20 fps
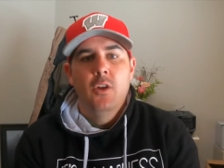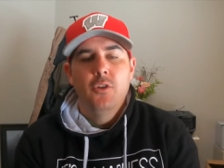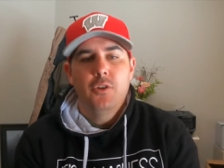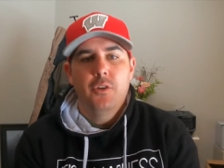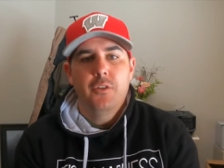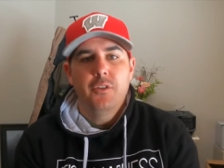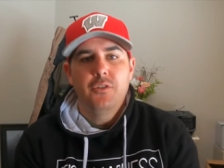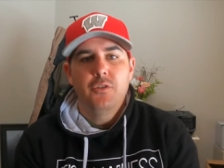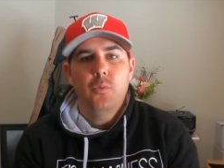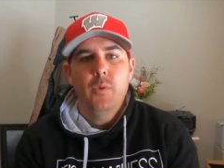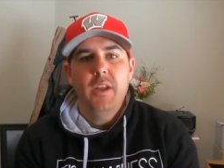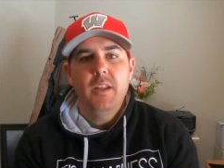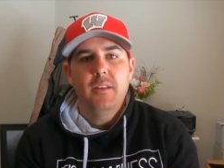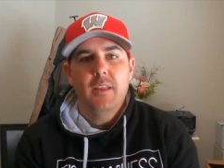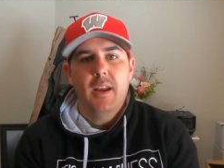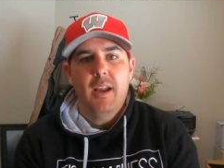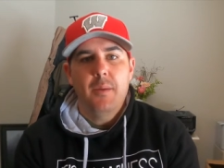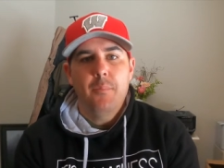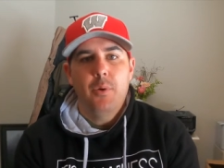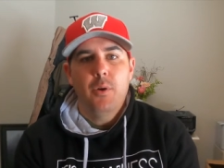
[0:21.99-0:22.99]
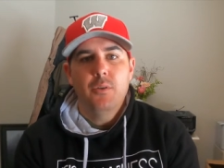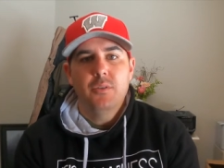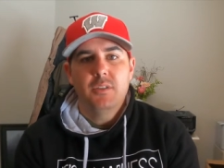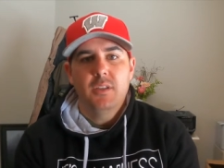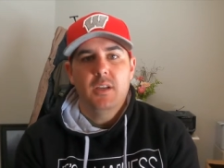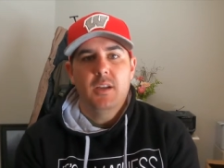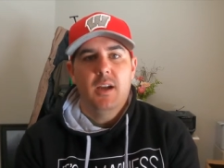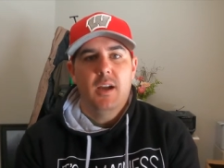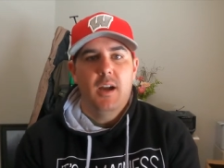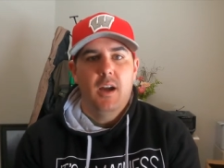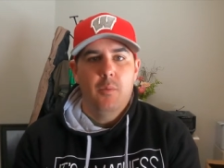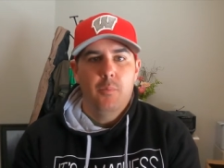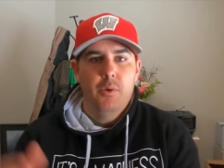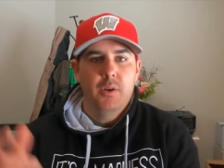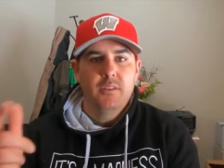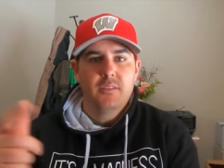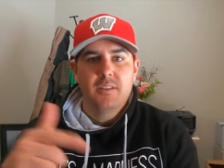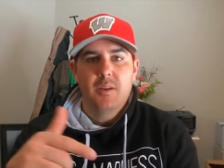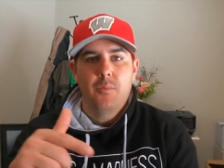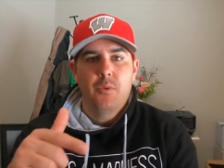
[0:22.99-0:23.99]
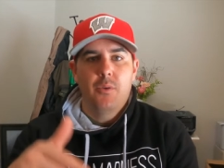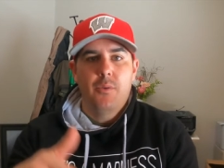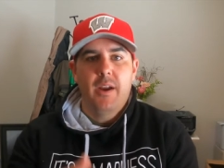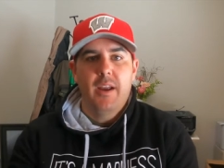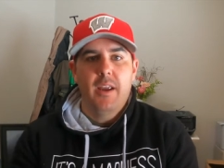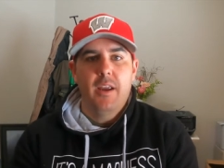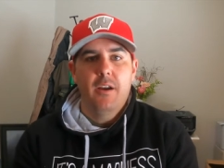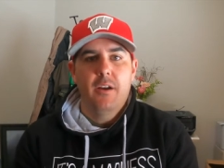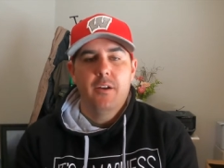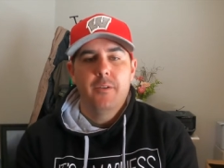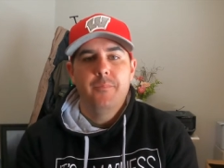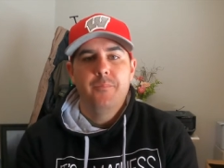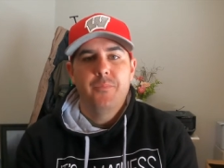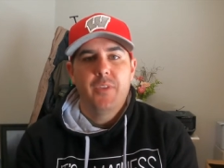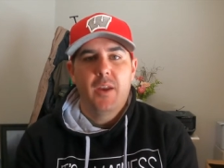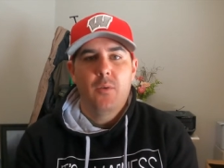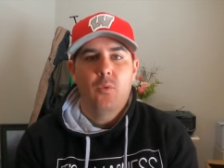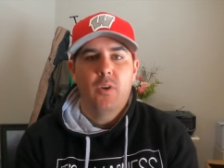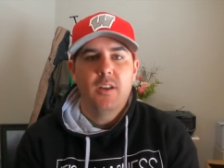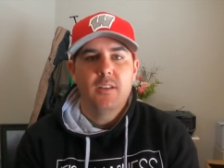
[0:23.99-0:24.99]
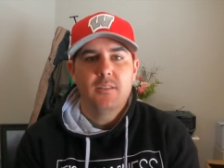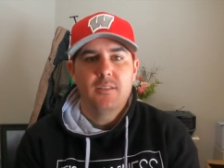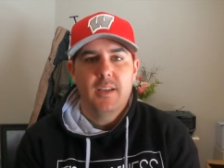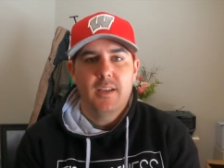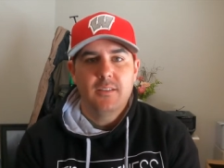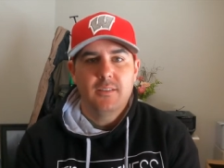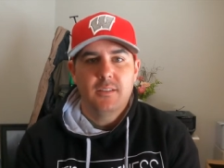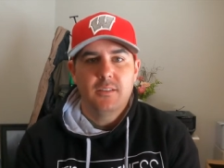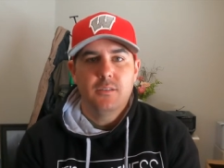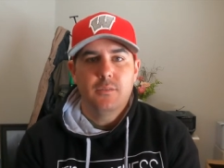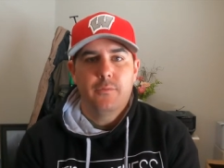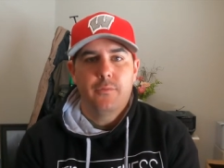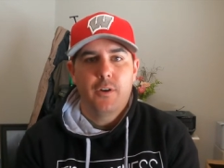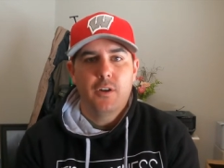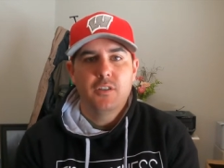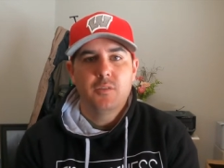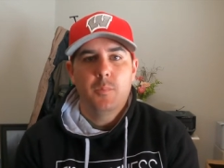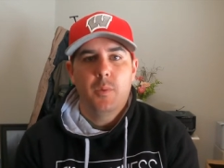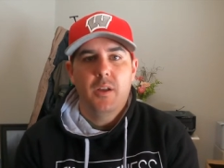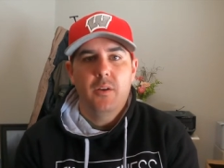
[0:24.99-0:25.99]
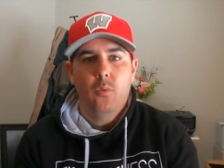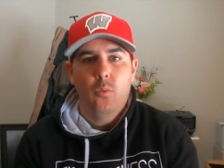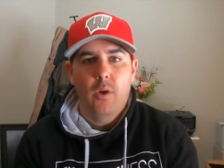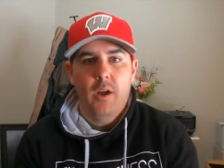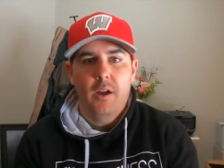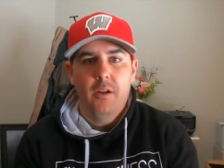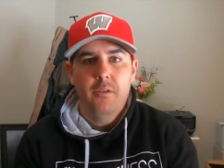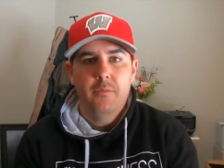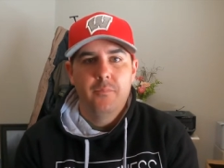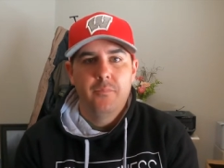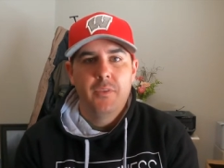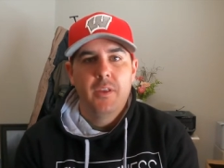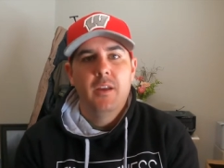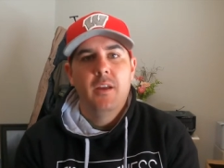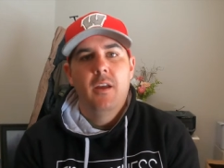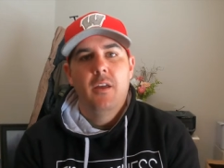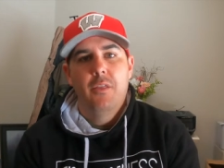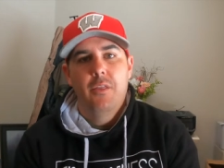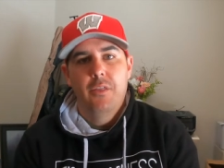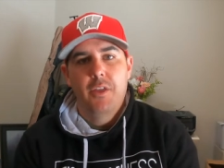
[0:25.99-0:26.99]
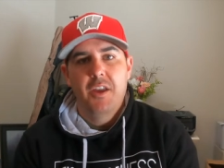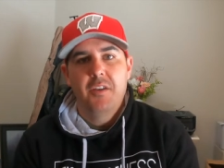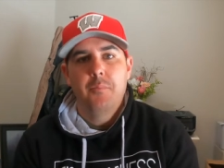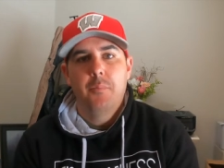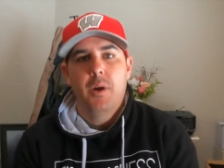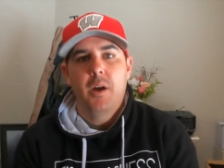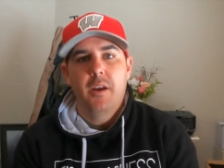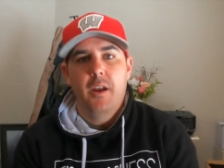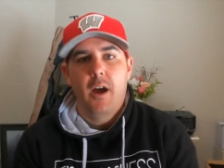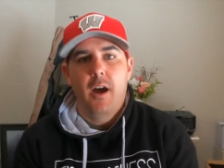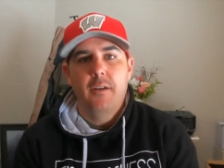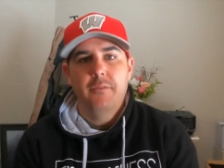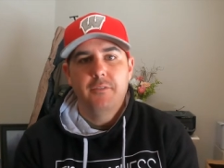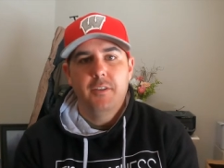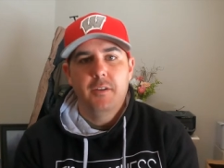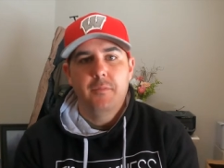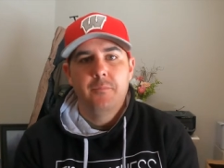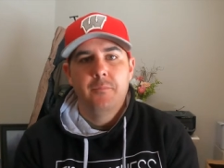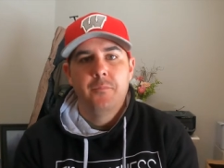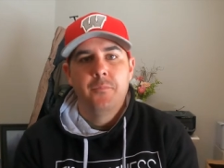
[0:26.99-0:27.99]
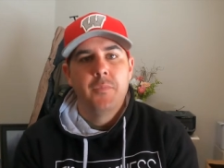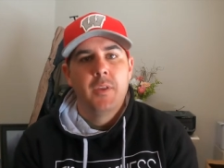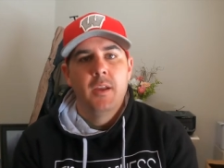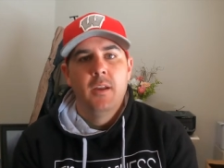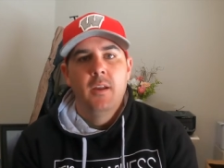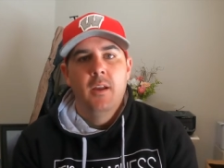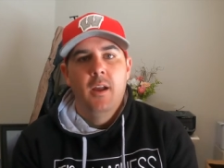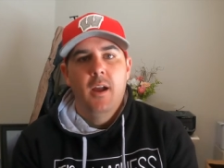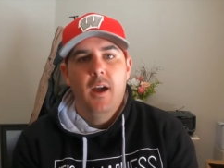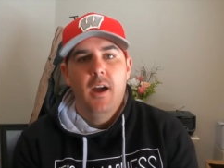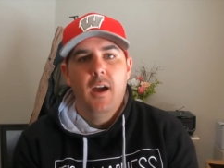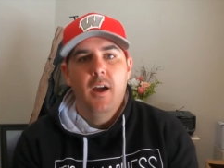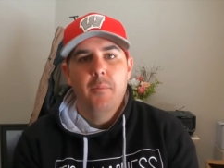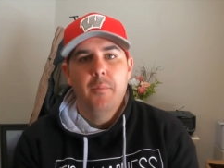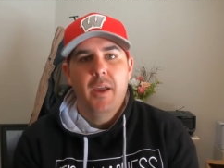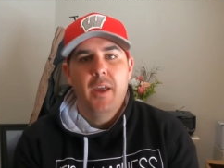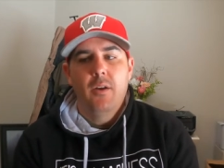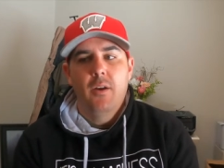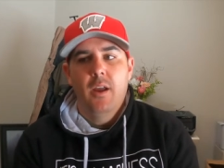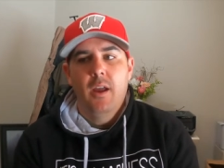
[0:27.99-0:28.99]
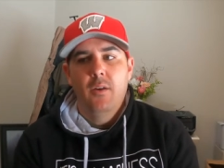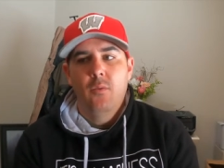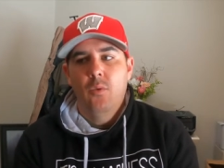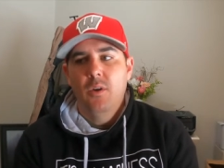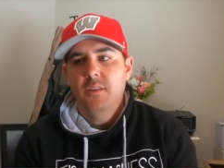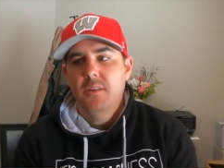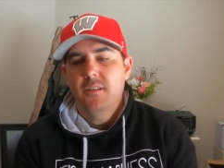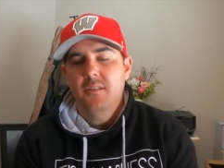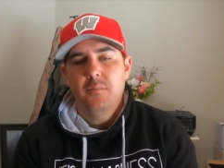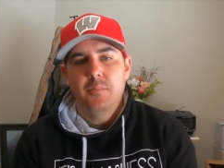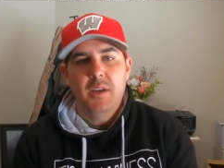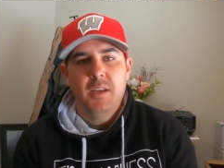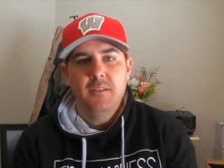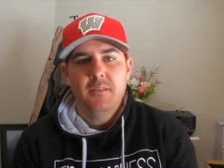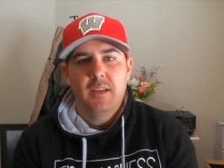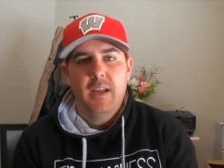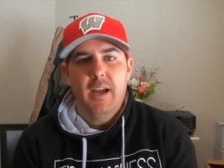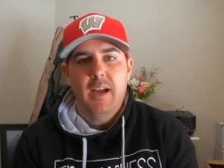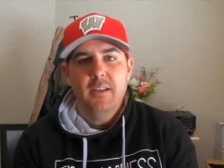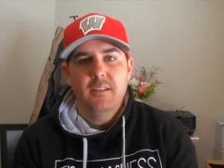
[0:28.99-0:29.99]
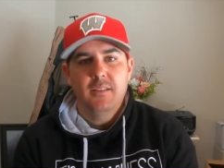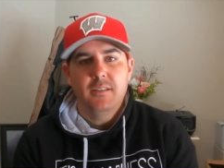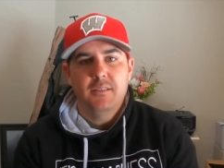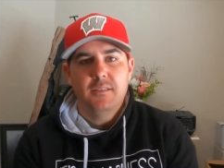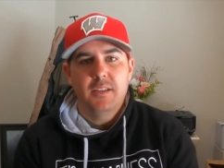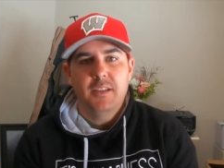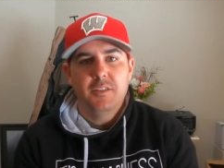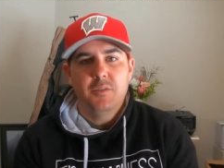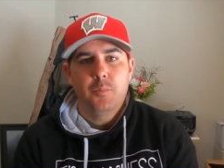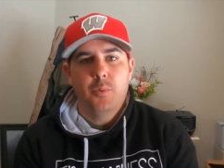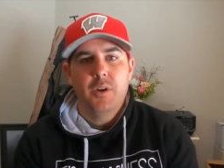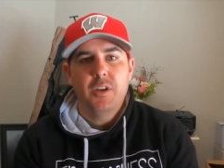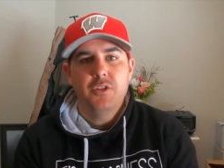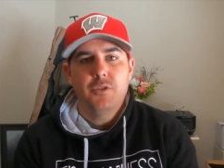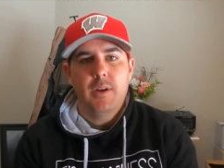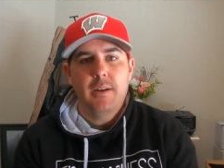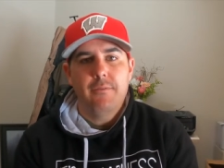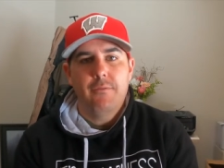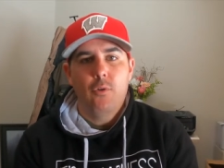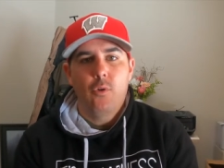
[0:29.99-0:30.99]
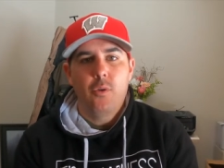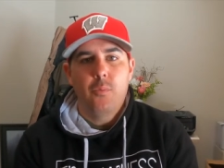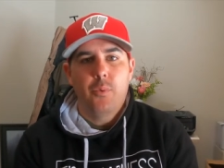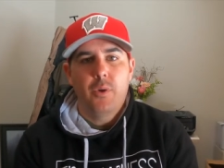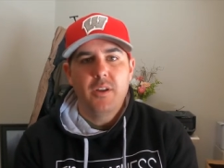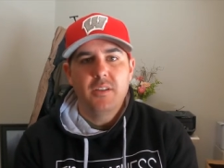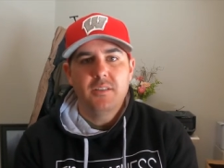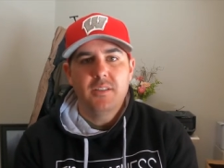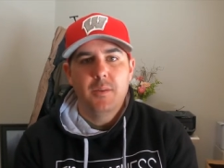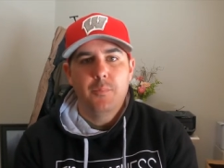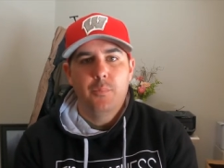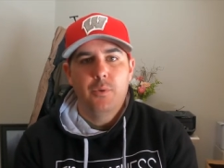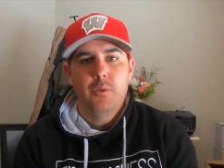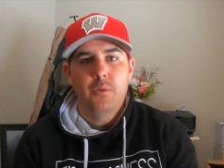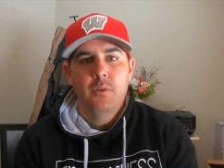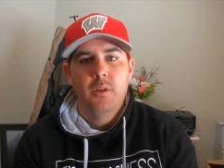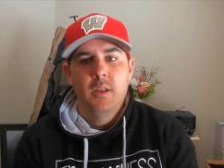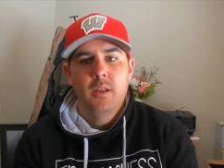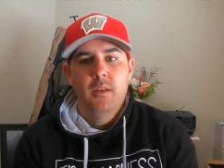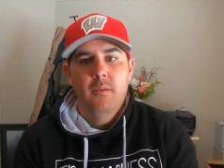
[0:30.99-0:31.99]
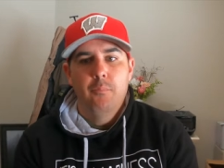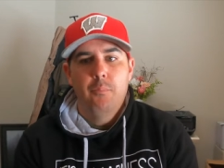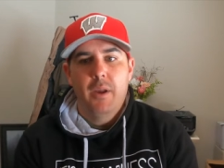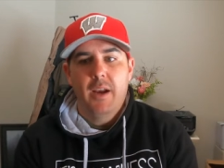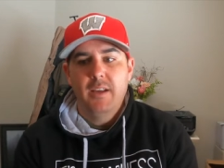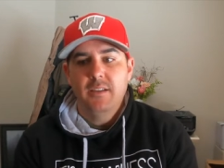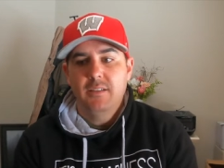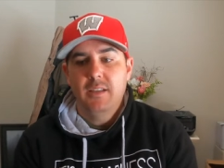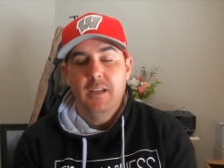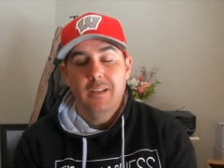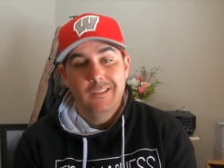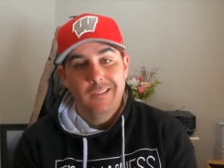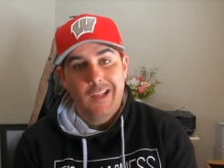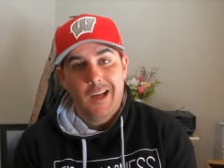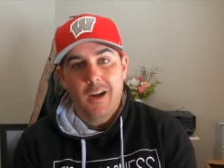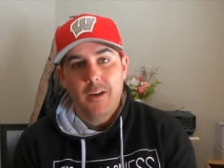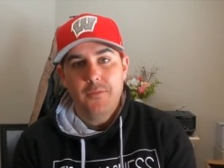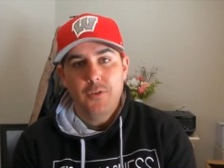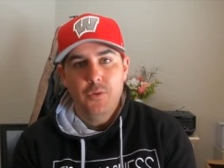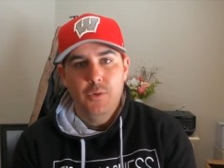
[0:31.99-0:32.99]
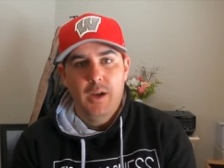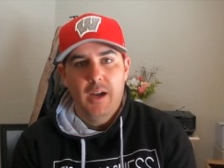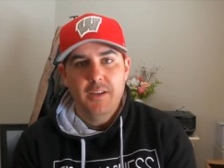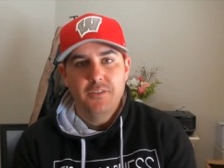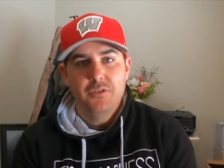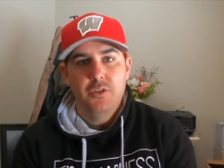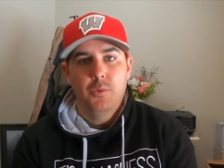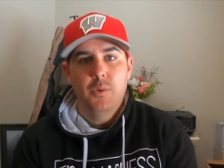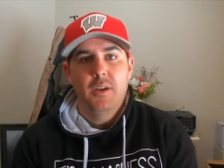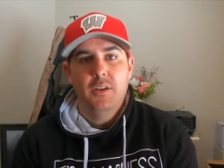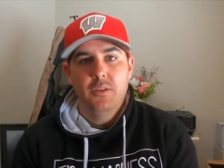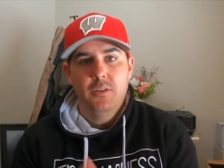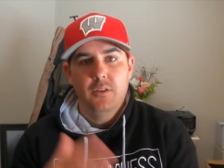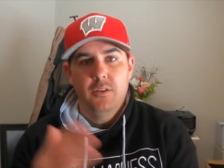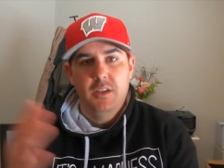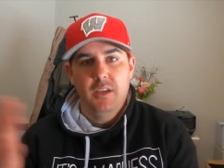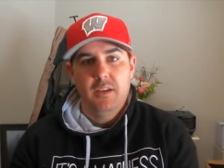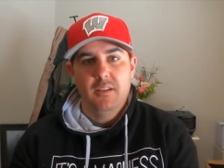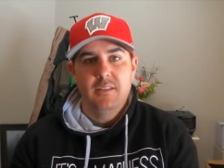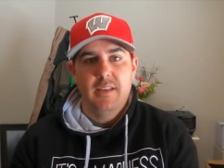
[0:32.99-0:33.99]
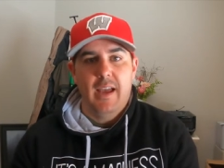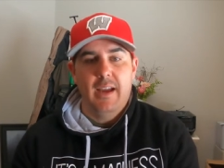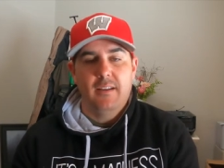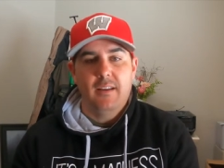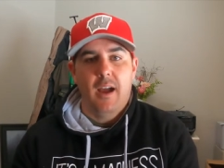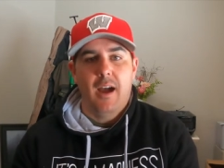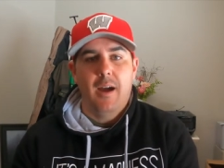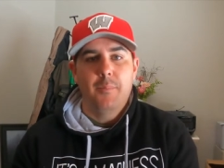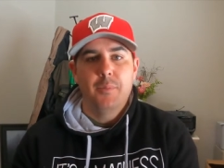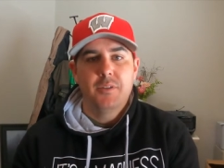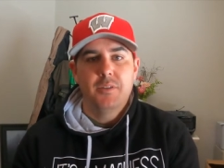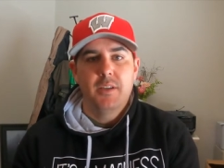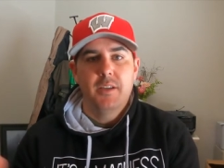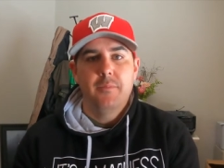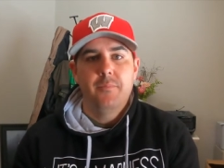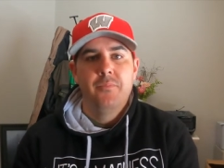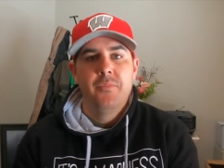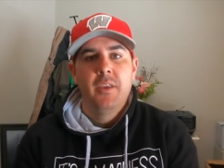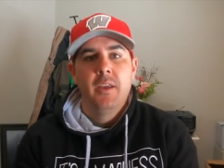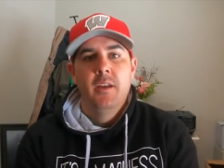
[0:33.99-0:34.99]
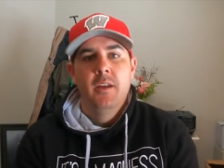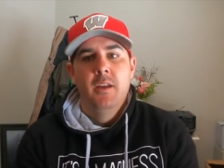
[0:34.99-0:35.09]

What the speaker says: So the tweet that I posted, I'll put somewhere right here, and what it says is, first punt well, then punt often. And what this means, guys, is pretty straightforward, pretty simple, but I see a lot of you guys doing the exact opposite.